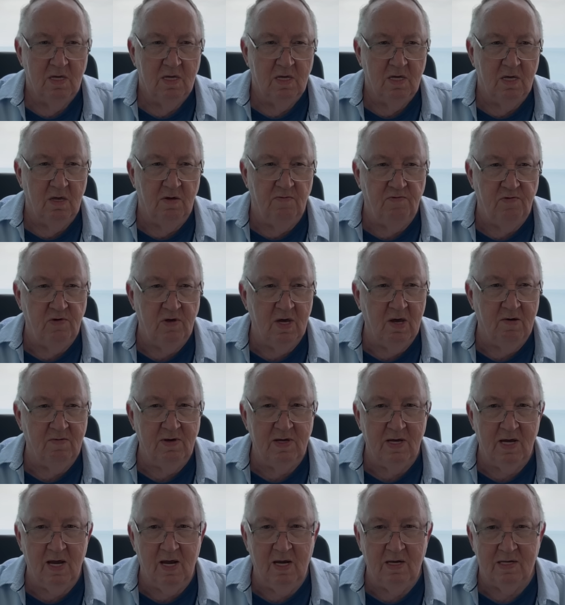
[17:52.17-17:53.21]
if you have
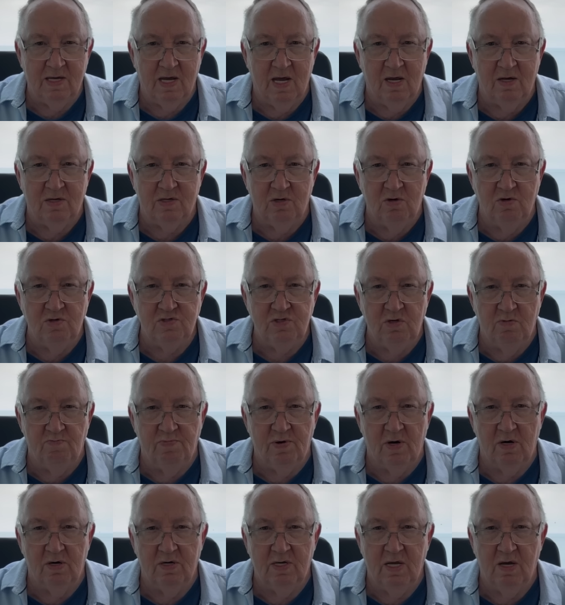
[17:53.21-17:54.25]
gang tattoos, you
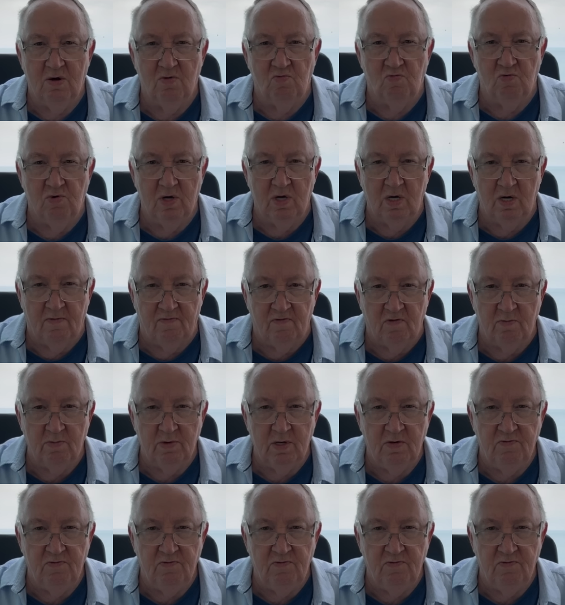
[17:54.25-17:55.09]
better get rid of them.